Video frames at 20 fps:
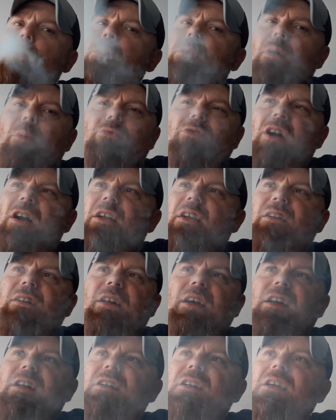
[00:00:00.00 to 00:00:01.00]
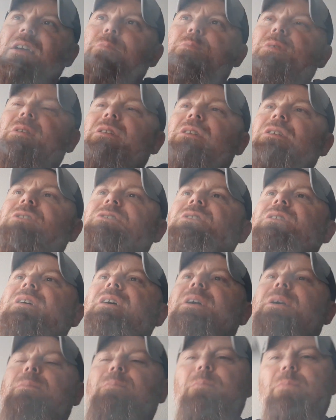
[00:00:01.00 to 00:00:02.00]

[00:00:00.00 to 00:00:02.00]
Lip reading: I'm trying to dig deep in this thing.